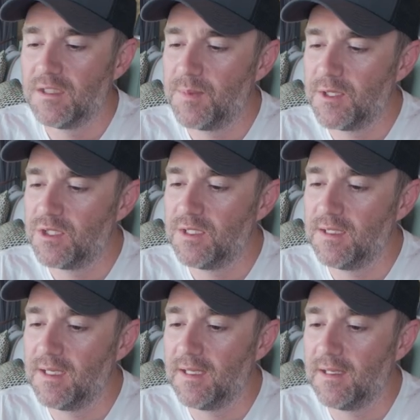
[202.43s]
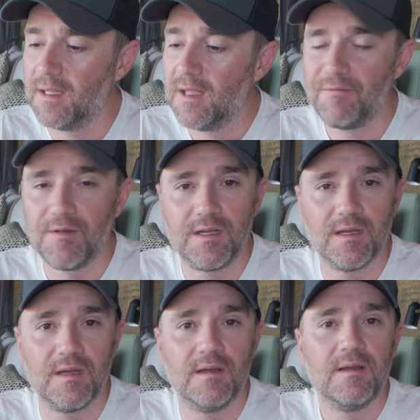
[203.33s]
especially in
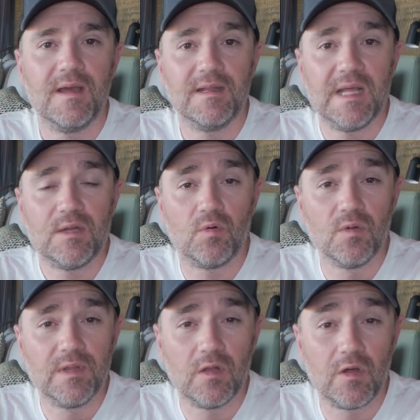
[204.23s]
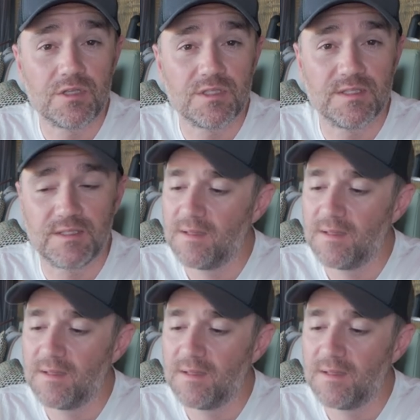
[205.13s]
Africa and at all the lodges.